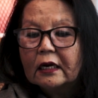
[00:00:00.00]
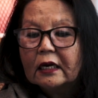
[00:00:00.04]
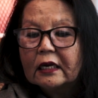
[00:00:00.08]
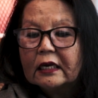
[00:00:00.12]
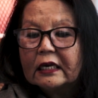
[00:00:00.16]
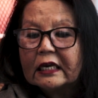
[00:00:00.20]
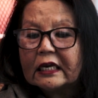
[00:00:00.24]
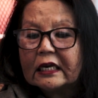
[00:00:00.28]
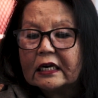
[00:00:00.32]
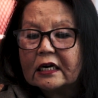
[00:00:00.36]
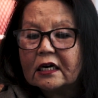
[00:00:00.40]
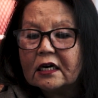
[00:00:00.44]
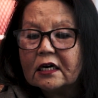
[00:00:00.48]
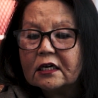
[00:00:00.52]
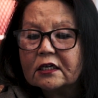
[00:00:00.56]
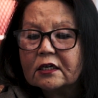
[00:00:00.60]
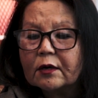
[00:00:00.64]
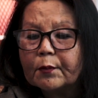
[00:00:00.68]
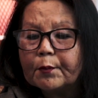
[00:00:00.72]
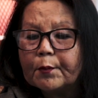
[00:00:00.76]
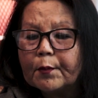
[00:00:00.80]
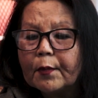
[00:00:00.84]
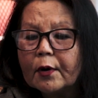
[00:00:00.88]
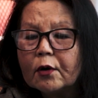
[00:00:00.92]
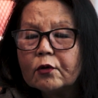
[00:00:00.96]
he heard a
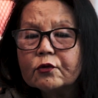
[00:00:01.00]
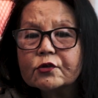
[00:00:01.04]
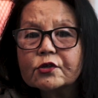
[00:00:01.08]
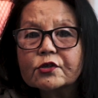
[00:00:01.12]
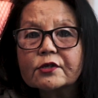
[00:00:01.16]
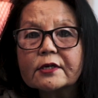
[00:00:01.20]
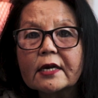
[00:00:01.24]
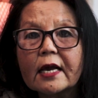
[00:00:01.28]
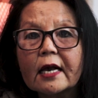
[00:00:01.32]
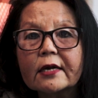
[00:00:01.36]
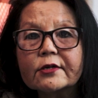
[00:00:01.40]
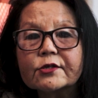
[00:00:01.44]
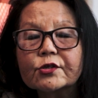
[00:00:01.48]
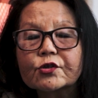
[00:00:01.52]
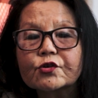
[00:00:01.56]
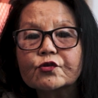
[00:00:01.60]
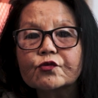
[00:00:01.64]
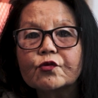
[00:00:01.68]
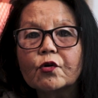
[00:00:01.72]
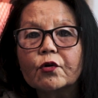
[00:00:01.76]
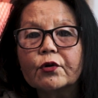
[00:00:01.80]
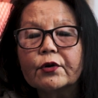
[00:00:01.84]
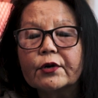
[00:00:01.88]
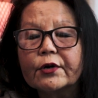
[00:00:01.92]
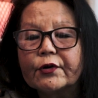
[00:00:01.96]
most
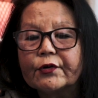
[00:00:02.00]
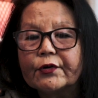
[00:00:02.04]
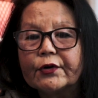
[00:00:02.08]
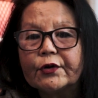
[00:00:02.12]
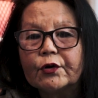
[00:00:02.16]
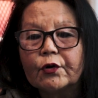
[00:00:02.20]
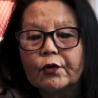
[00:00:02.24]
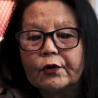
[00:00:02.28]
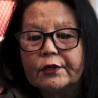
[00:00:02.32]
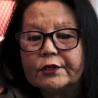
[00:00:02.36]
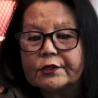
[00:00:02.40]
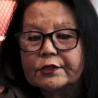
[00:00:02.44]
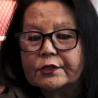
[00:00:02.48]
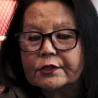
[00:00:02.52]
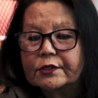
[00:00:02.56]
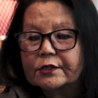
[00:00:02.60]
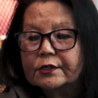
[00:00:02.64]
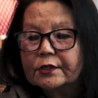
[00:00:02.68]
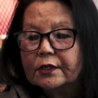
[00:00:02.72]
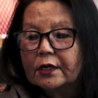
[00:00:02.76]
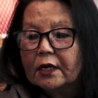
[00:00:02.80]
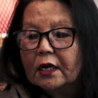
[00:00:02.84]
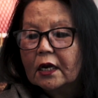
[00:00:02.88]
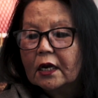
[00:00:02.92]
extraordinary noise